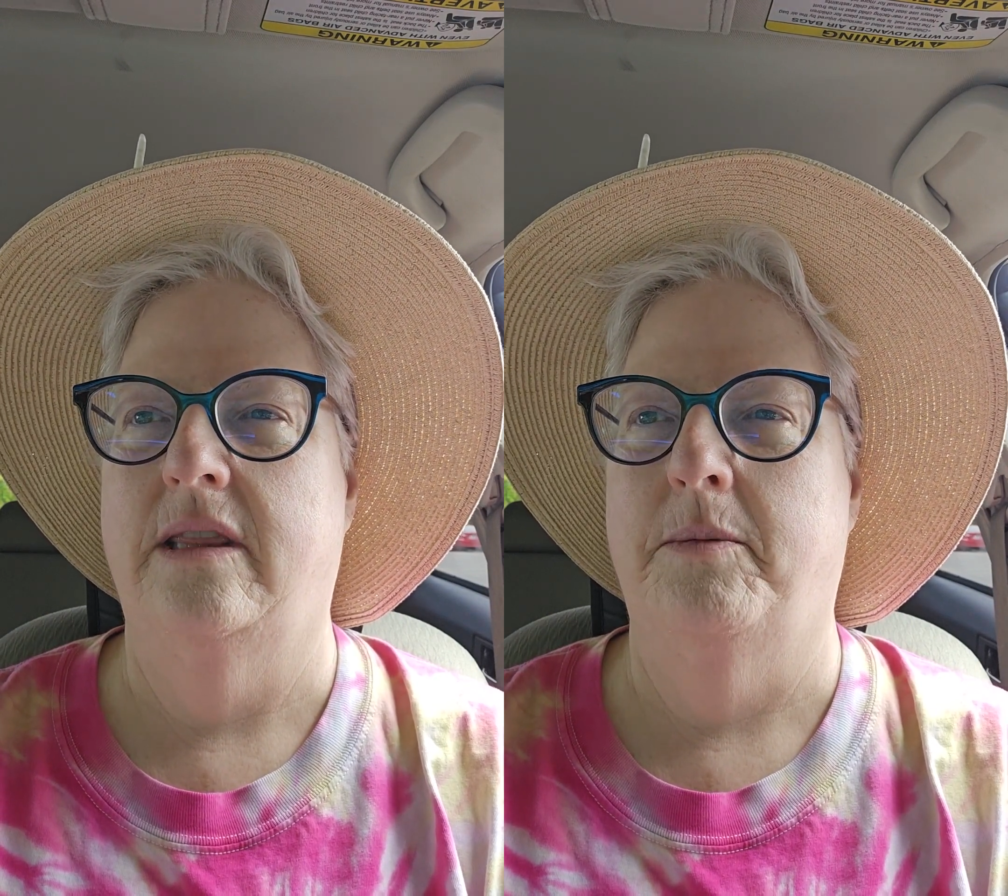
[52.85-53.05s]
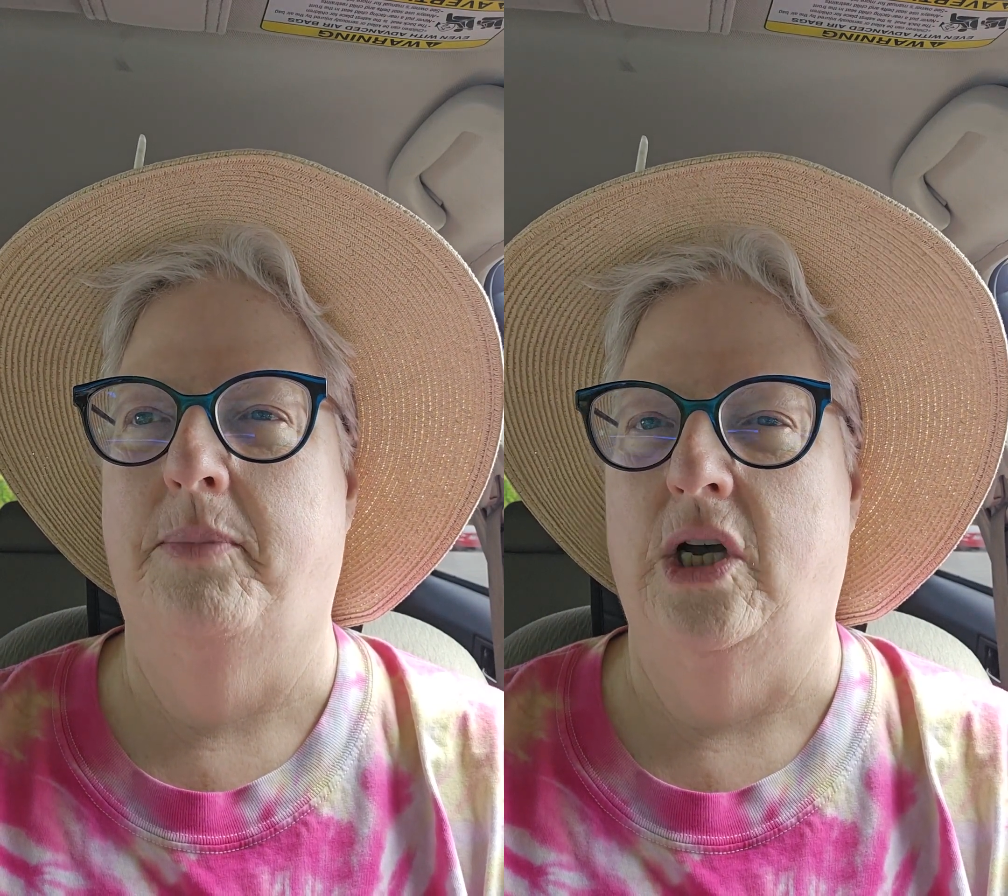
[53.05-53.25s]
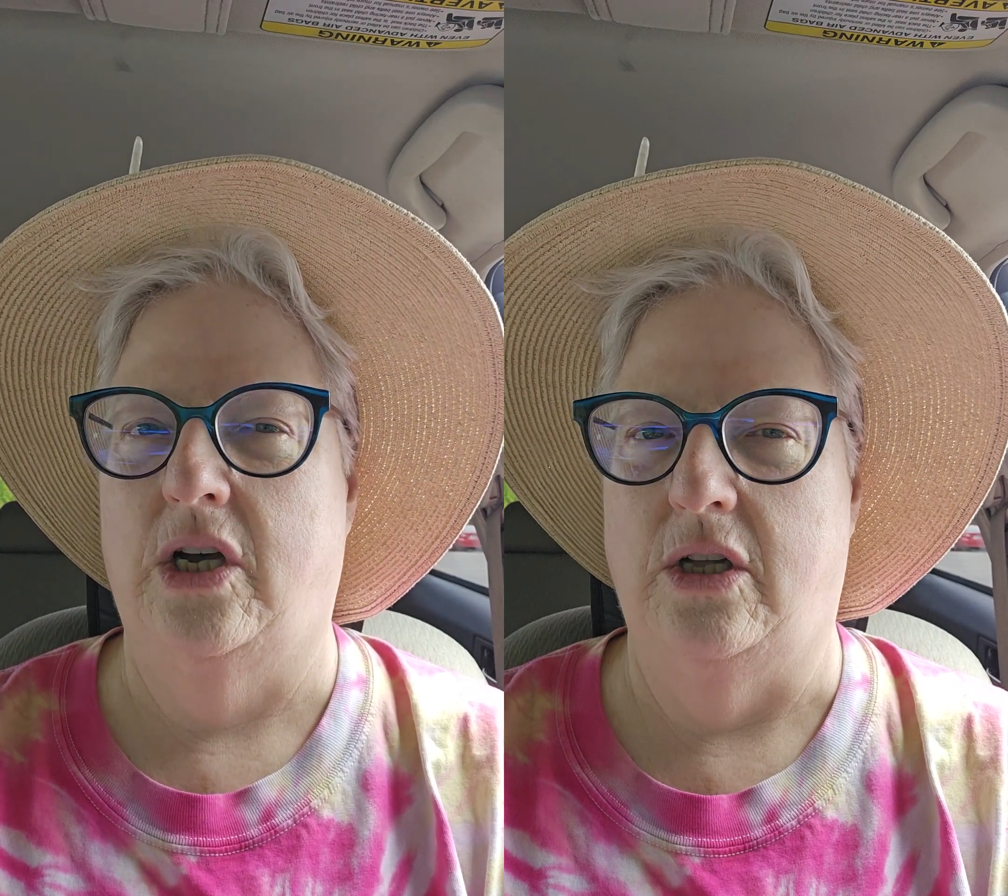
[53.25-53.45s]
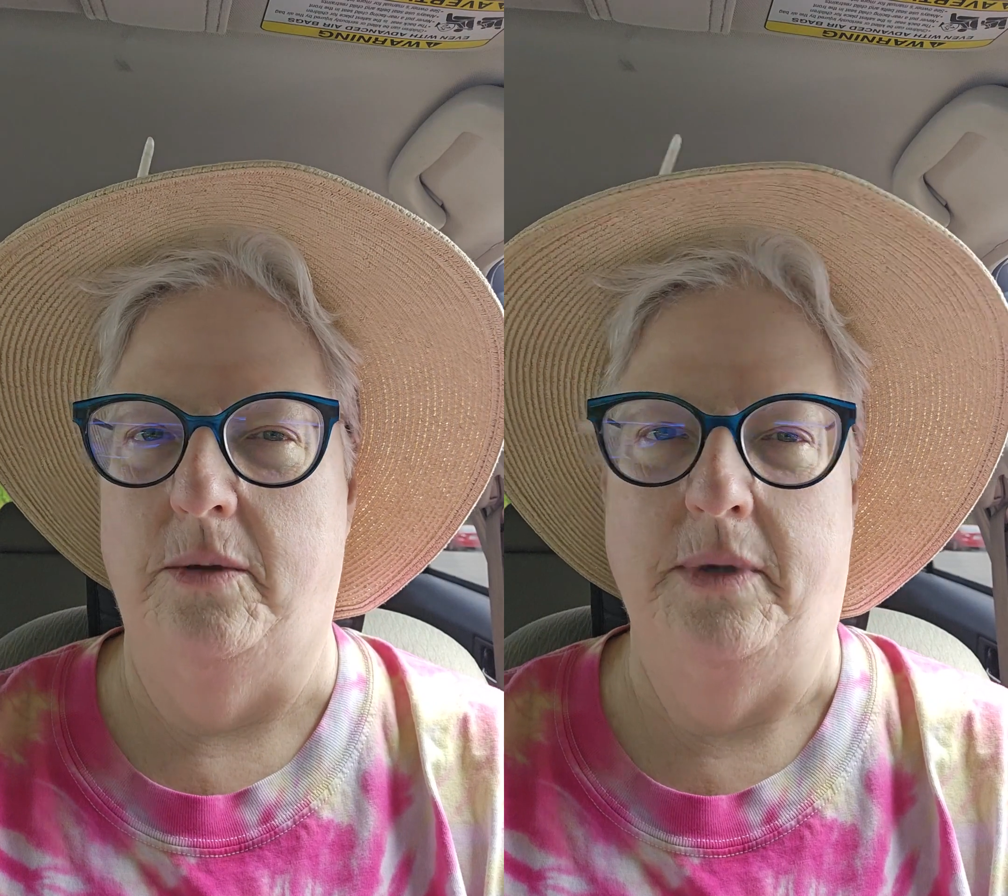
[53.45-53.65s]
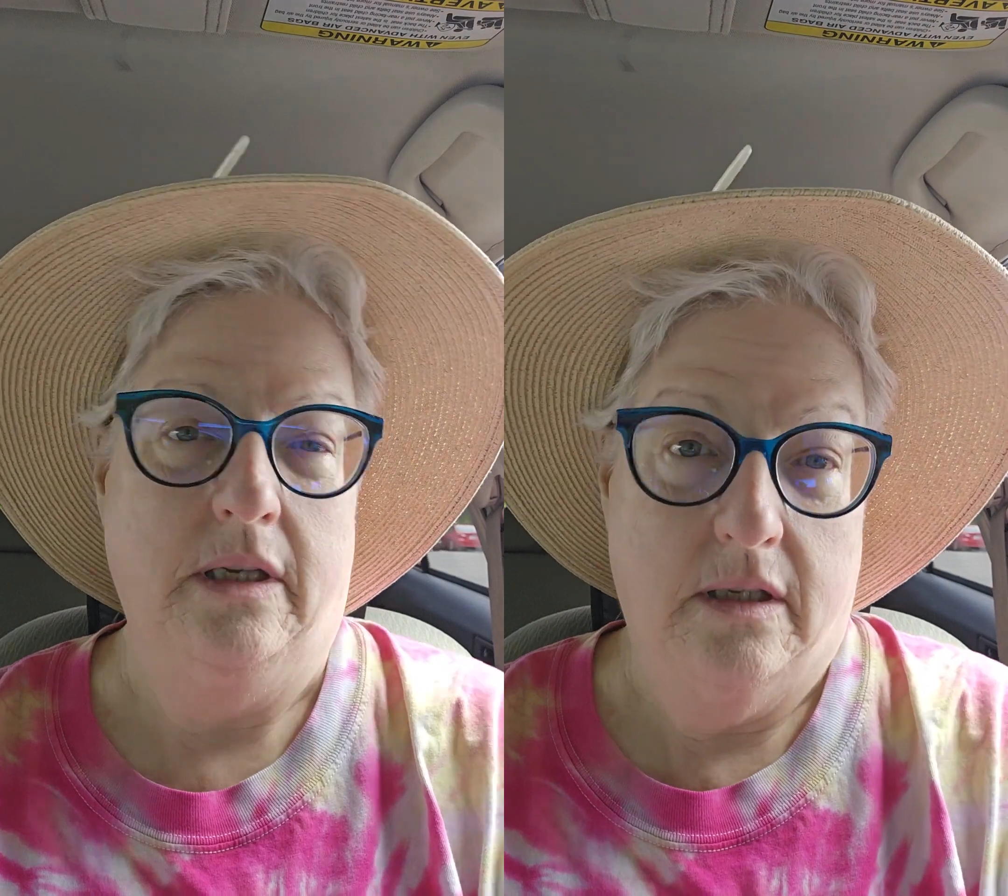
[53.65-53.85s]
the
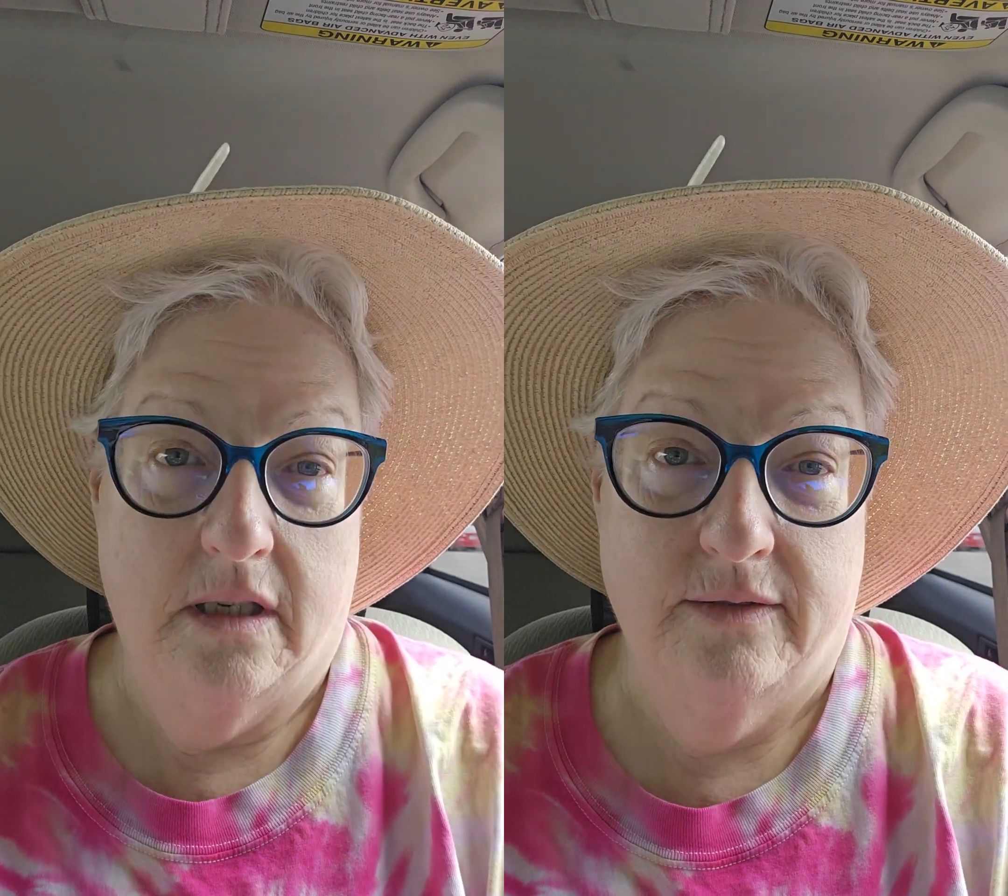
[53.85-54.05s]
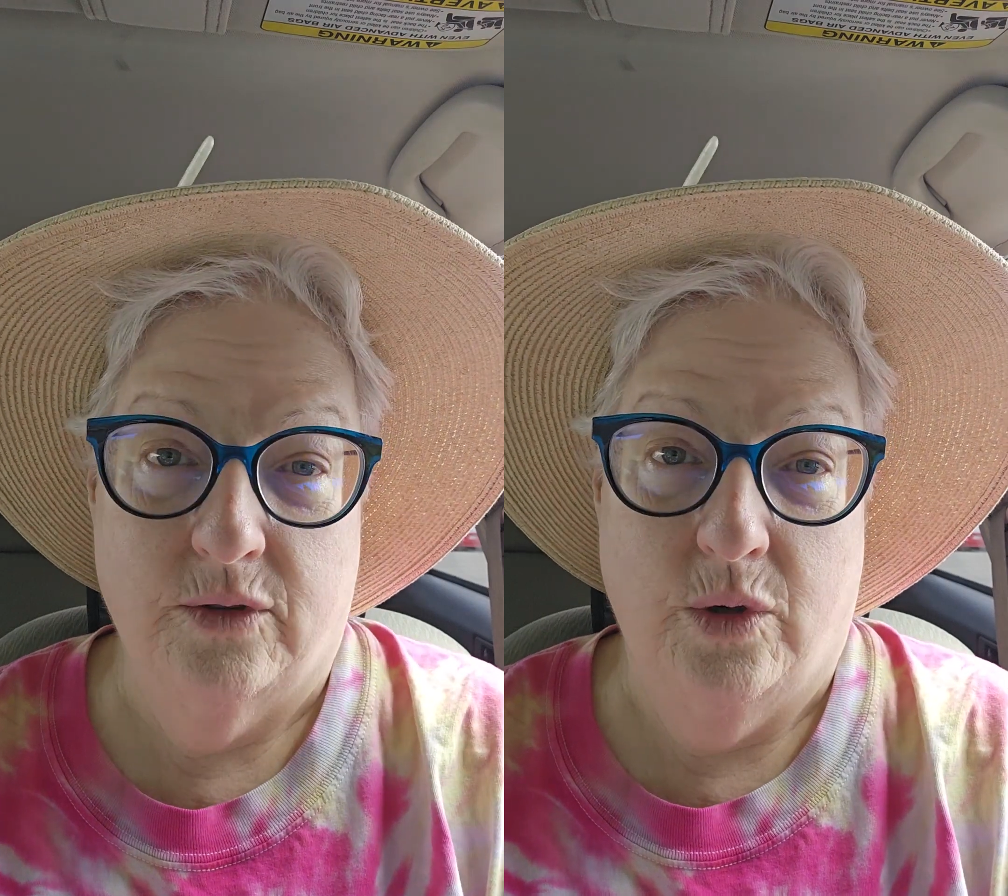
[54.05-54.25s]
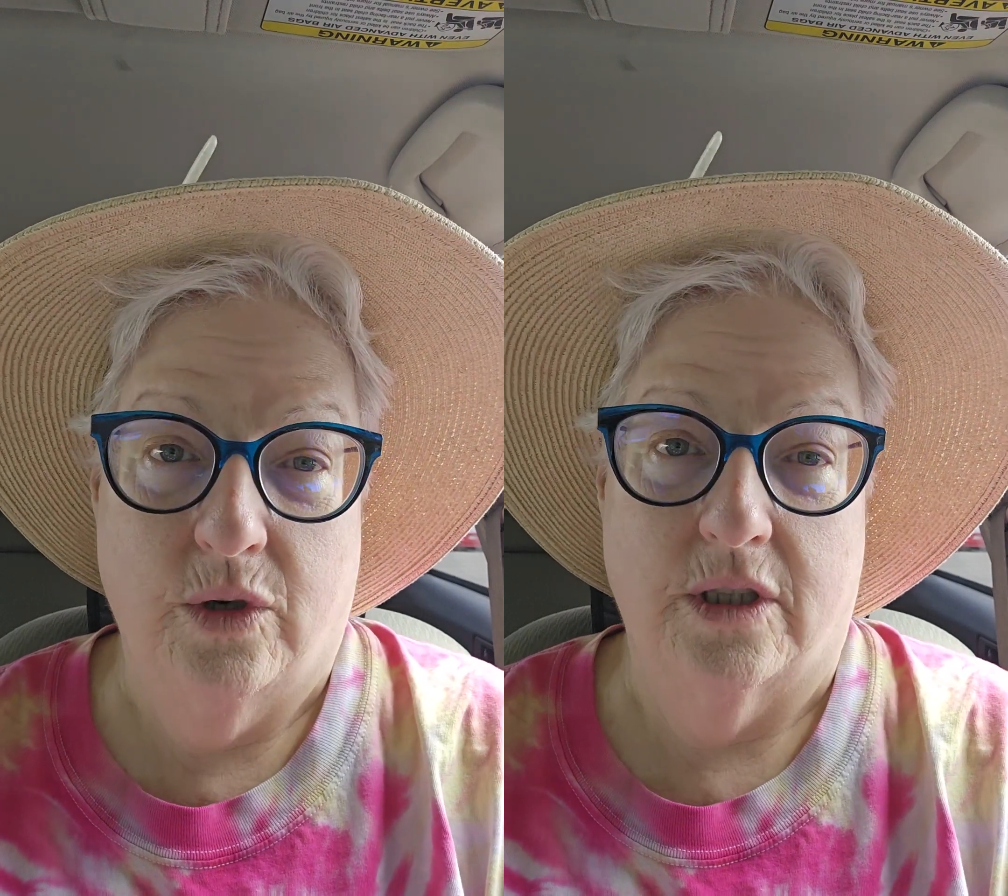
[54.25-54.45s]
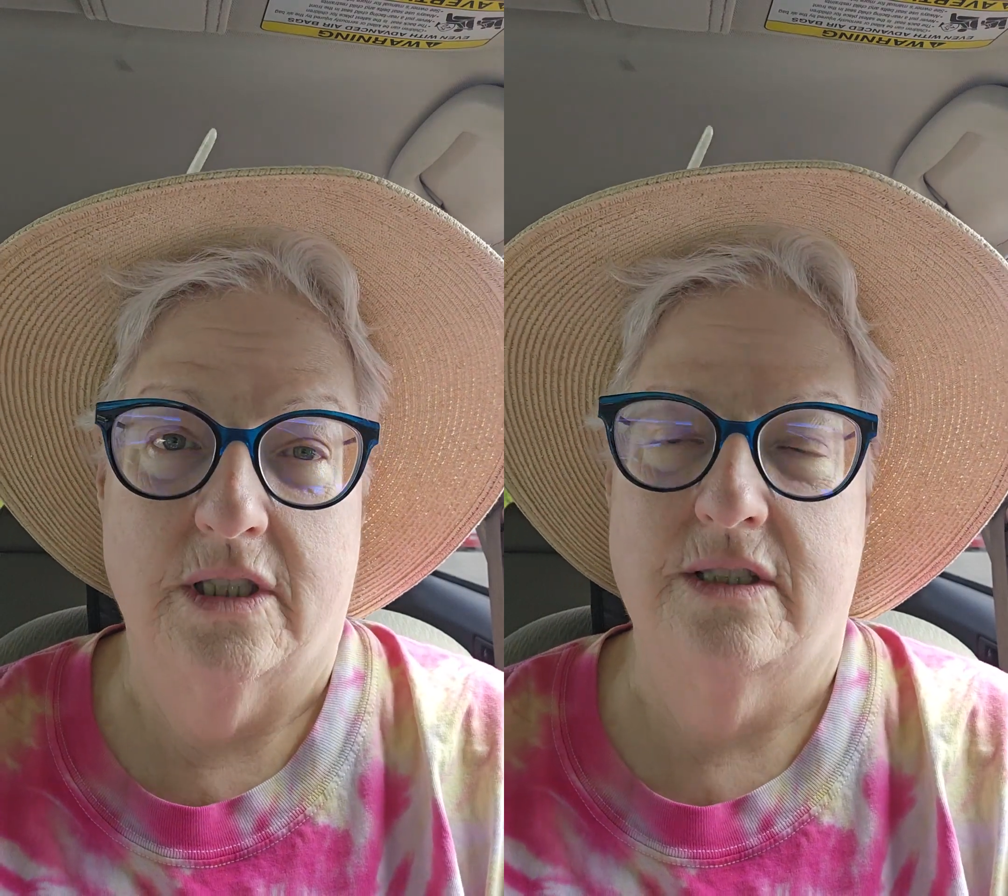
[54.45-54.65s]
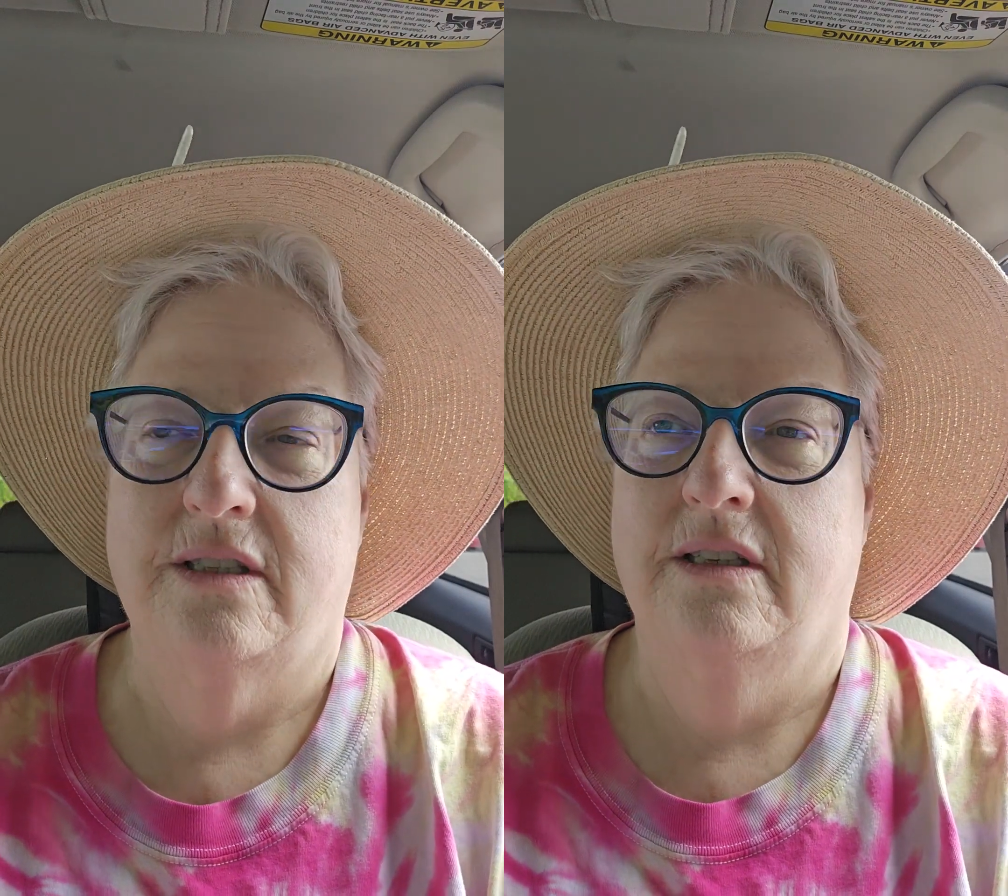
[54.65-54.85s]
palm, of
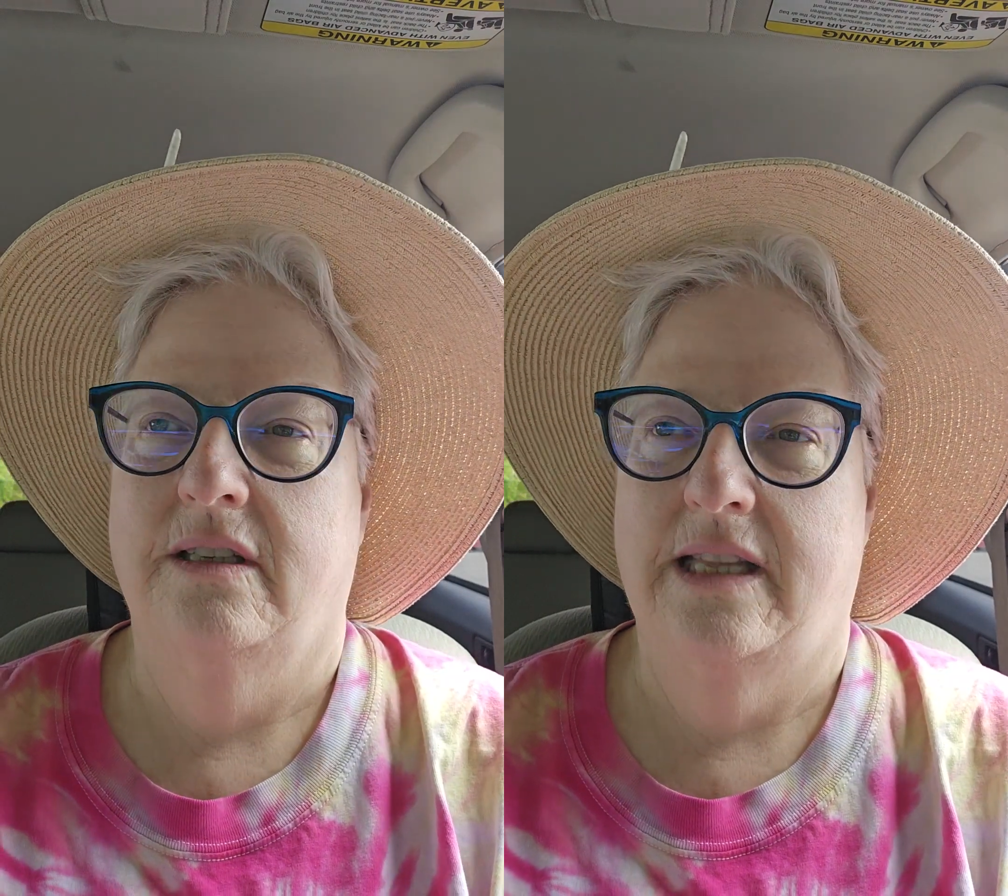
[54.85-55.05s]
course.